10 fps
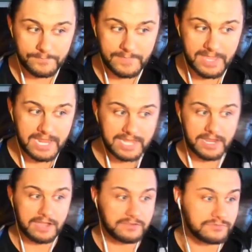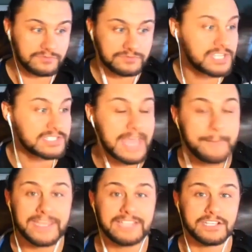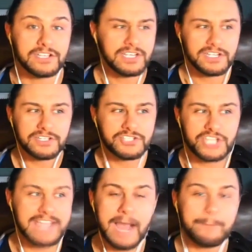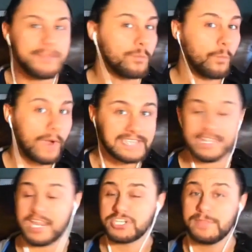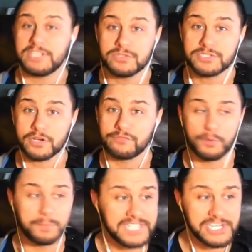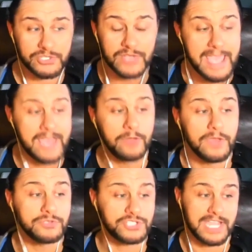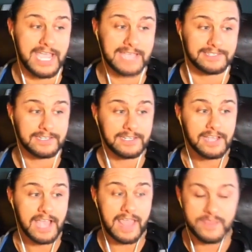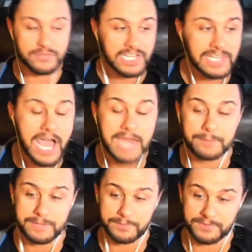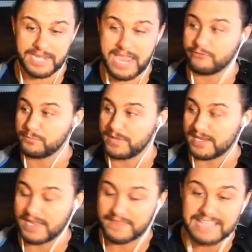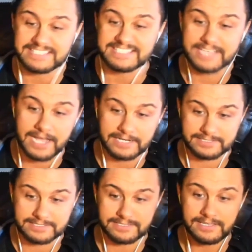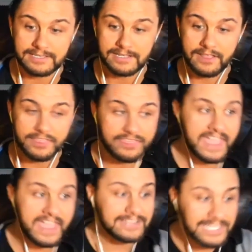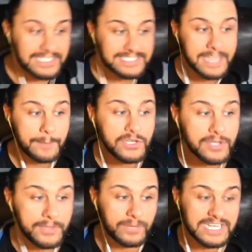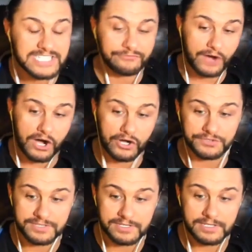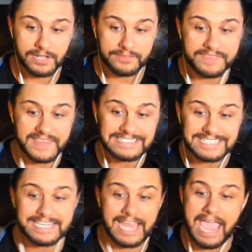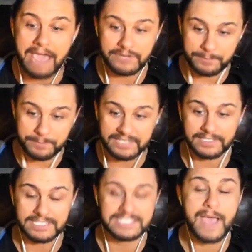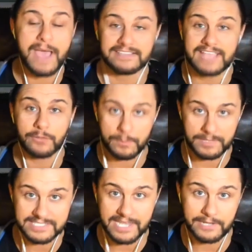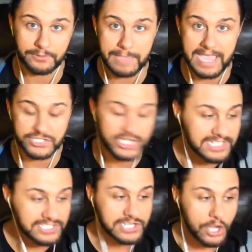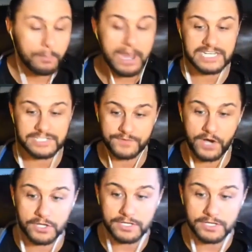and uh, does that mean that she's not been wasted? Has she been used to her full potential? Hell no, she hasn't. And there's a lot of people that haven't been, and that sucks. Yeah. That it is WWE's fault that they didn't have an appealing SmackDown women's title match. It is nobody's fault